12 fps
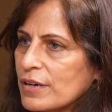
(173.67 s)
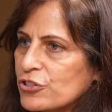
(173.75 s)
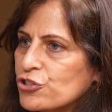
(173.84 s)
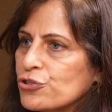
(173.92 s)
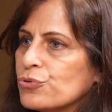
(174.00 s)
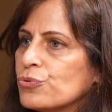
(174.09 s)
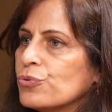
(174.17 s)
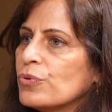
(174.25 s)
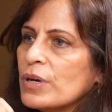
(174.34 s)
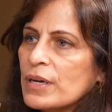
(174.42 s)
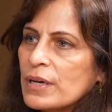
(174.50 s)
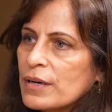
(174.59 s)
to
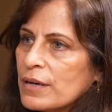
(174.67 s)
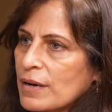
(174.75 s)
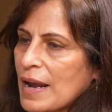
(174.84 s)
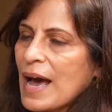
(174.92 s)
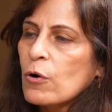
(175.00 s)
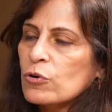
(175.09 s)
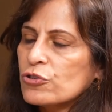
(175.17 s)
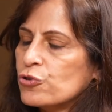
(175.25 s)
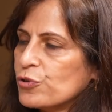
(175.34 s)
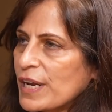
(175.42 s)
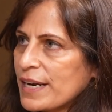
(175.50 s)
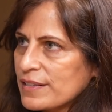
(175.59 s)
cloud
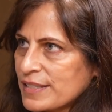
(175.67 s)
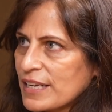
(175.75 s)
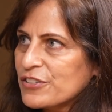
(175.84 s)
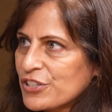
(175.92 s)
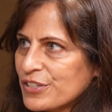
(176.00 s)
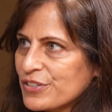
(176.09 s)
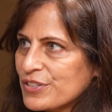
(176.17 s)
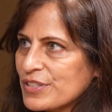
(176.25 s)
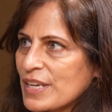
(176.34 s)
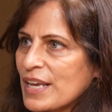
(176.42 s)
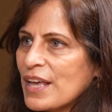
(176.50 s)
to data centers,